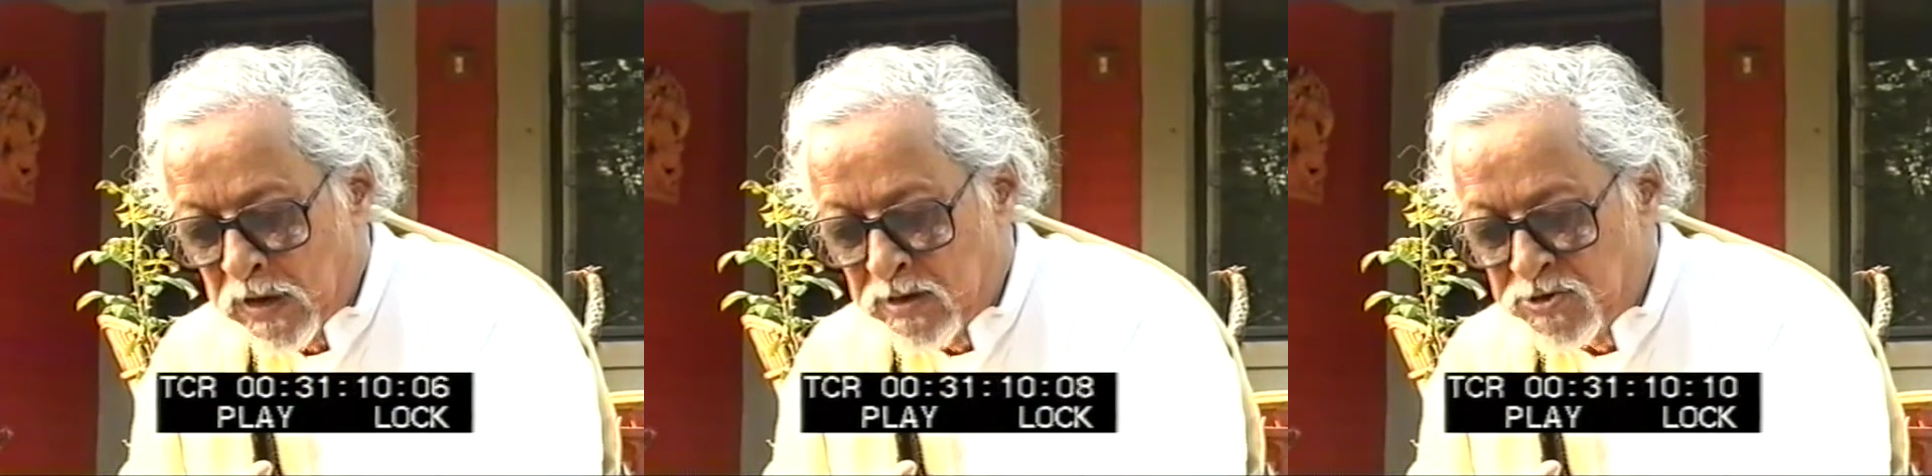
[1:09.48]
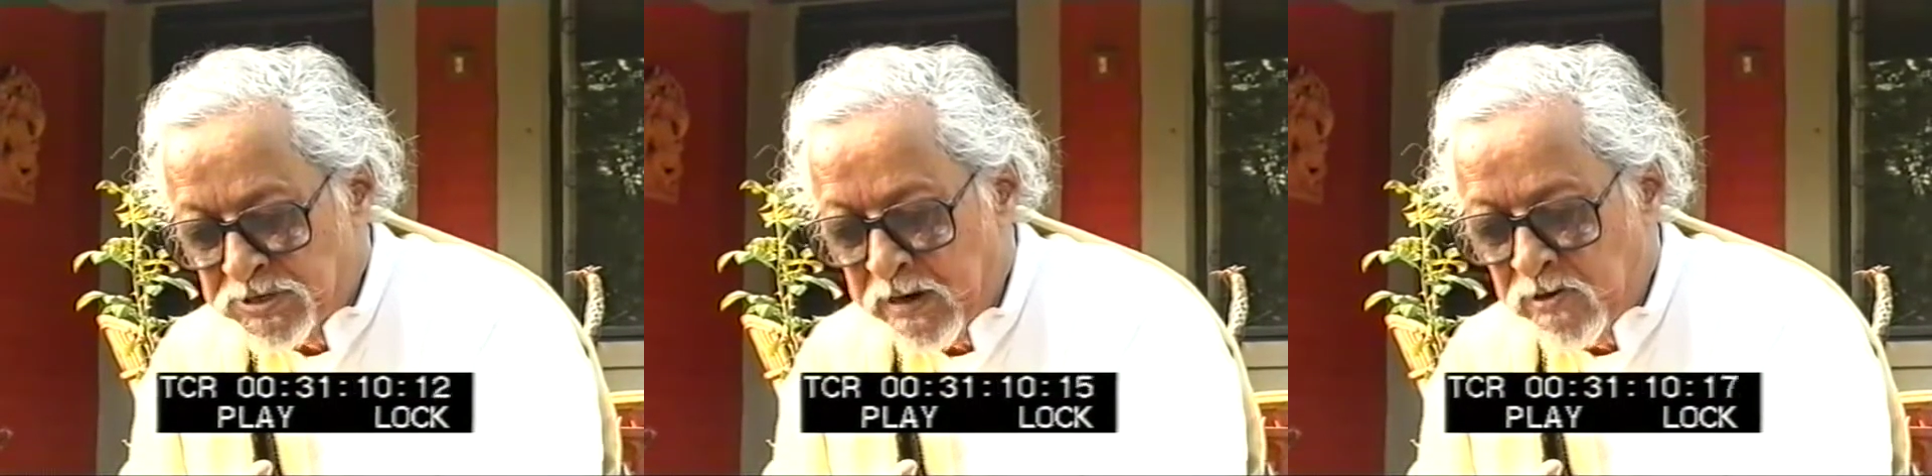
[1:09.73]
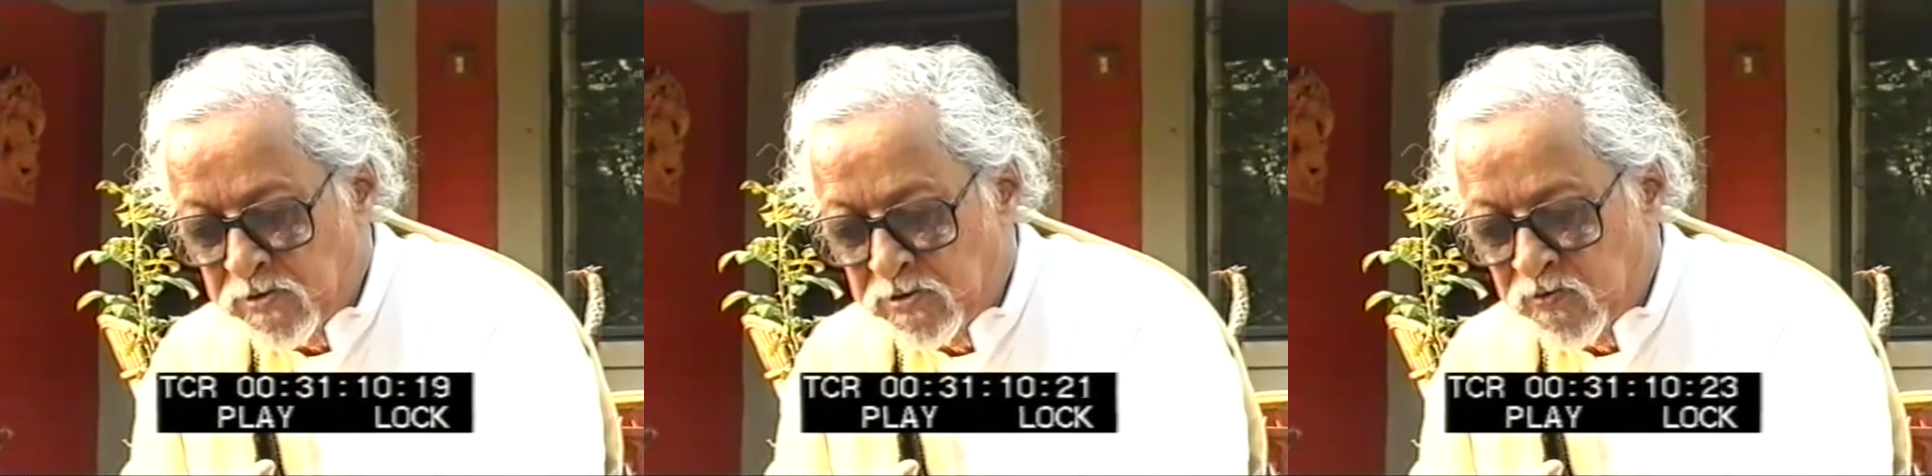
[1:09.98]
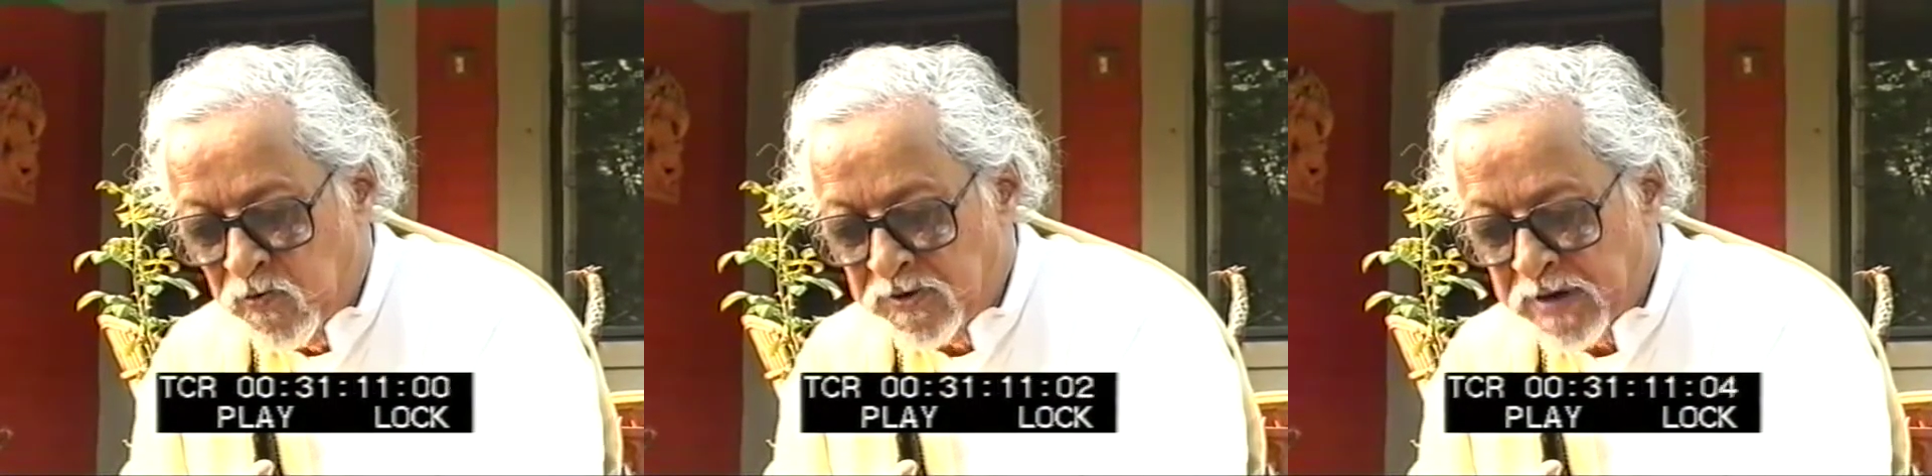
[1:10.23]
in
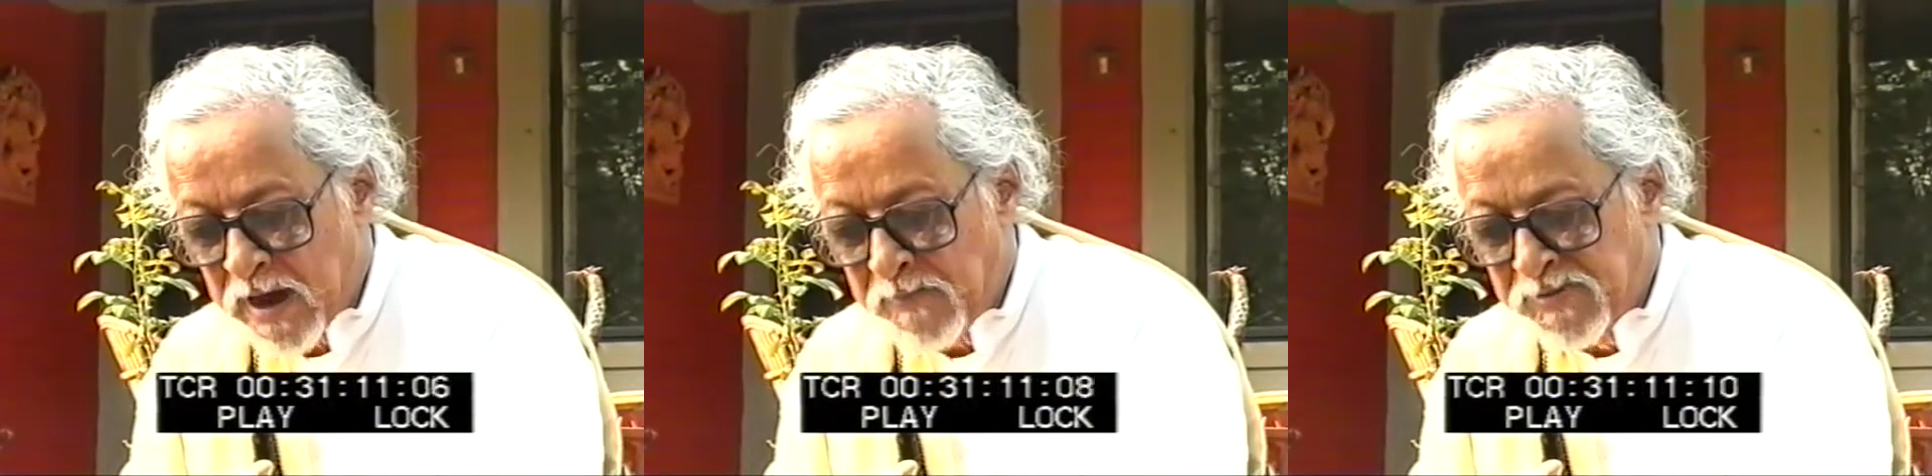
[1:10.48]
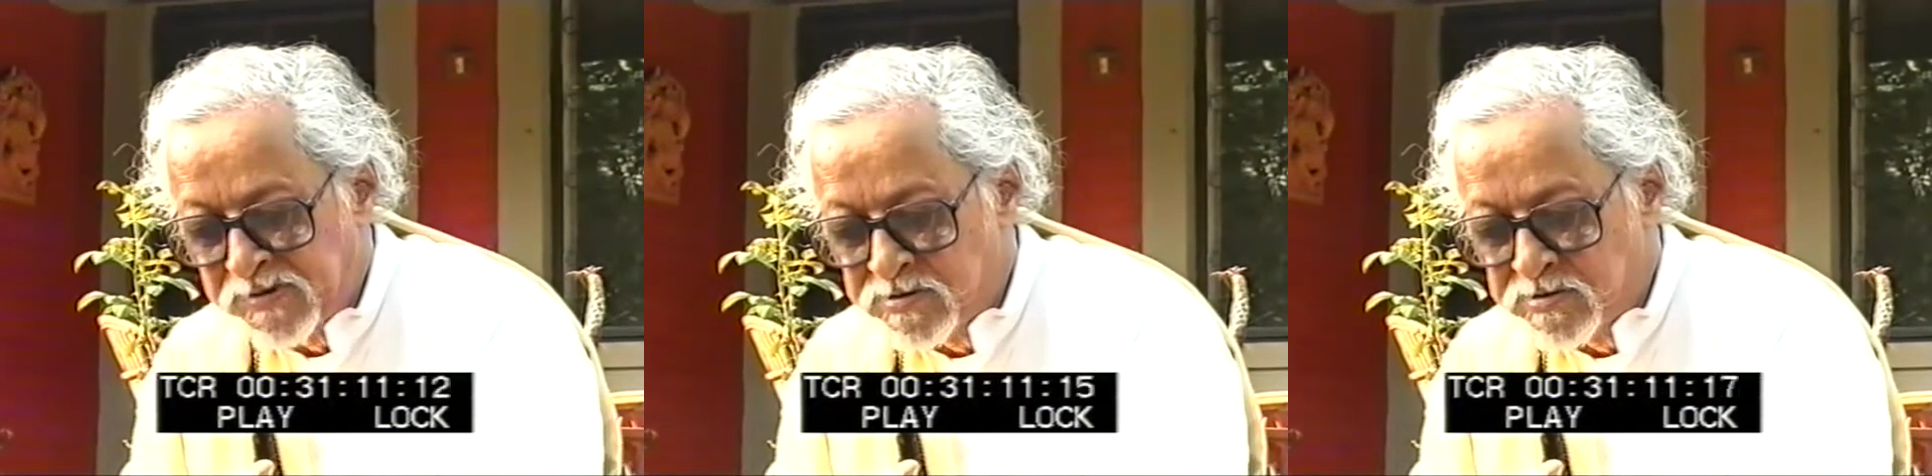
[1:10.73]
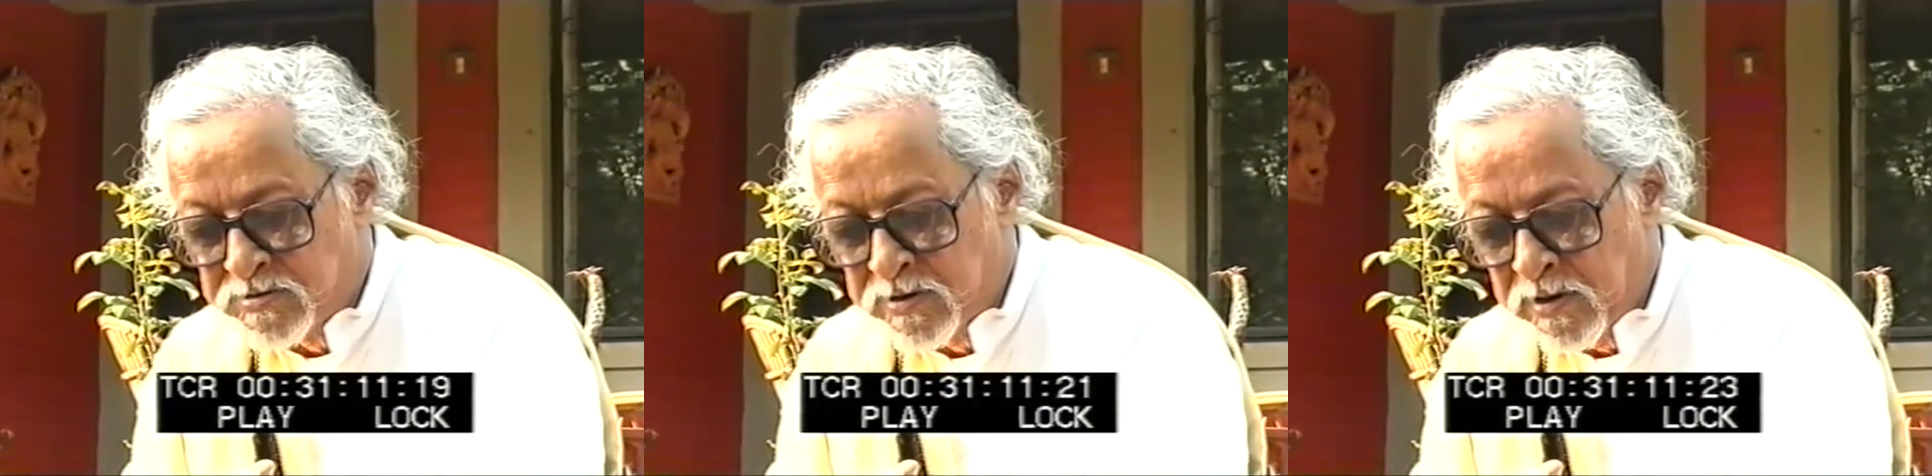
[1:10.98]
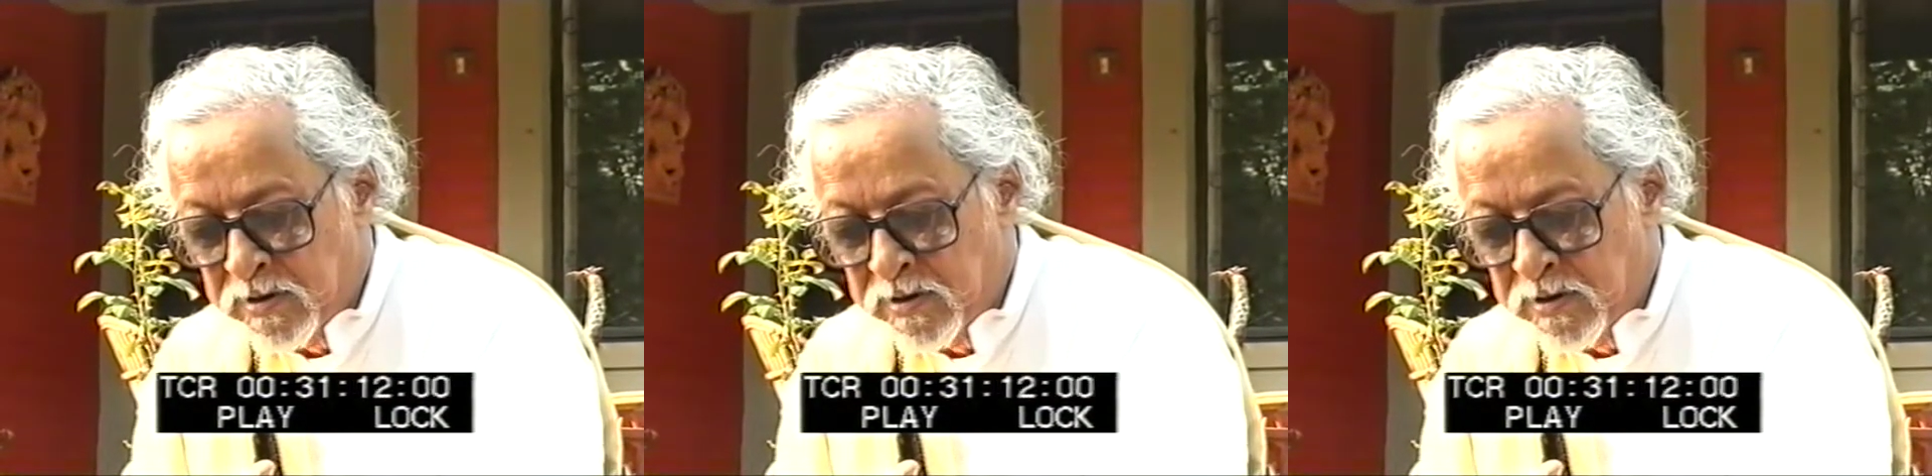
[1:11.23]
childhood, what happens